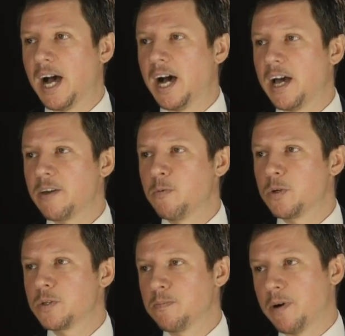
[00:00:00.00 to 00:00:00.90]
I
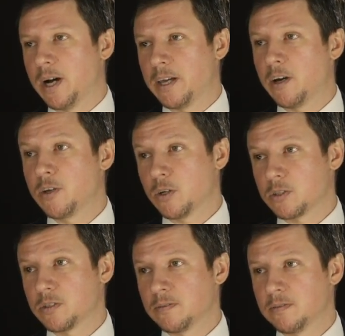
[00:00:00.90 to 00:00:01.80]
would buy a
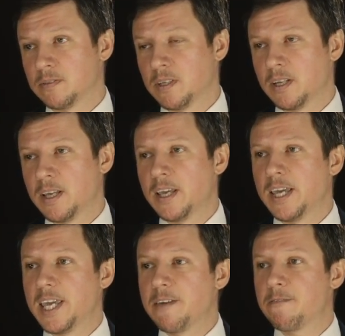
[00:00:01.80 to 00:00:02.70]
yacht.
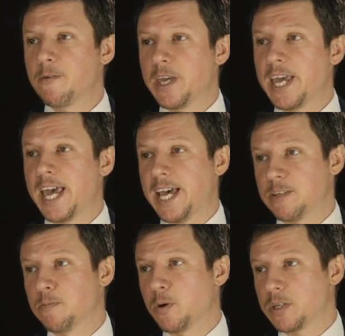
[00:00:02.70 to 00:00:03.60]
If we
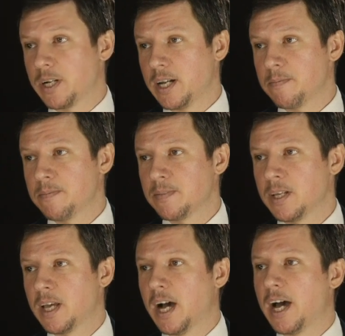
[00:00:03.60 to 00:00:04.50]
had more time,
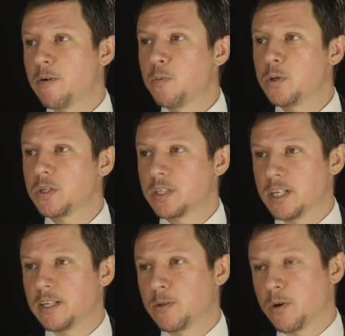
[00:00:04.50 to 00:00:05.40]
we wouldn't
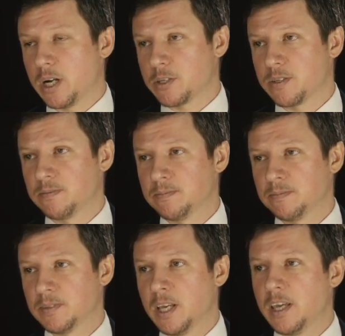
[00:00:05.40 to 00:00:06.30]
need to rush.
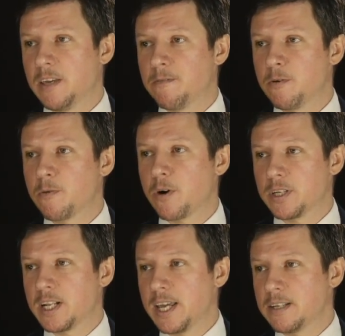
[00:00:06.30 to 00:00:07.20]
If we
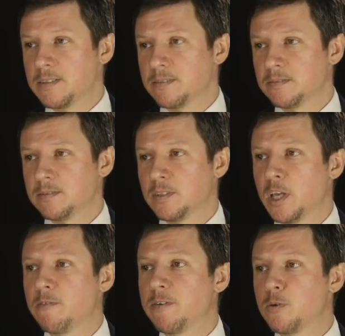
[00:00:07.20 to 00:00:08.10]
weren't late,
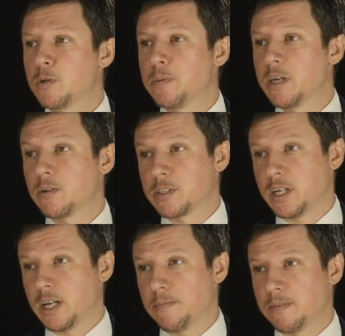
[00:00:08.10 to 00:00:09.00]
we would be on
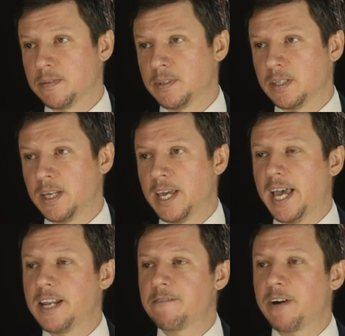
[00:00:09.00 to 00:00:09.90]
time.
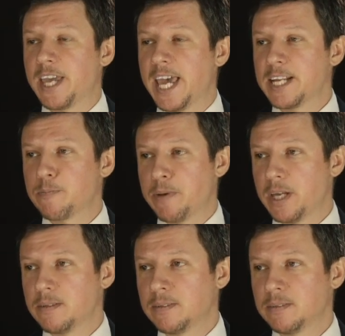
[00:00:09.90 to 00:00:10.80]
And if I had a
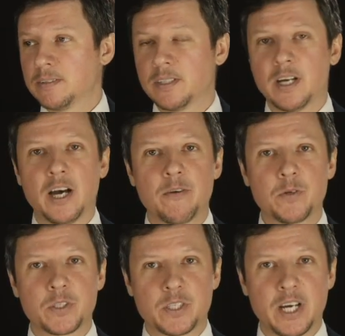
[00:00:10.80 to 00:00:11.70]
pen, I
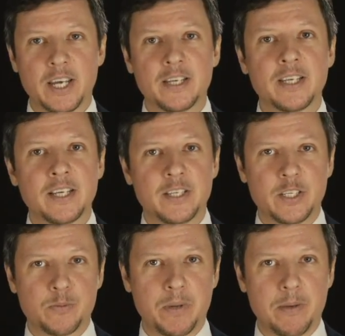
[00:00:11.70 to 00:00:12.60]
would sign
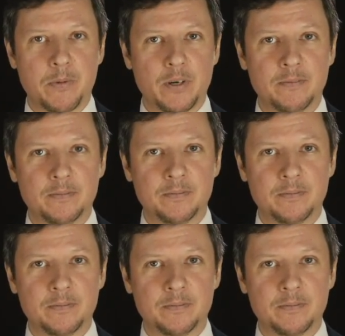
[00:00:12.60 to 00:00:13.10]
this paper.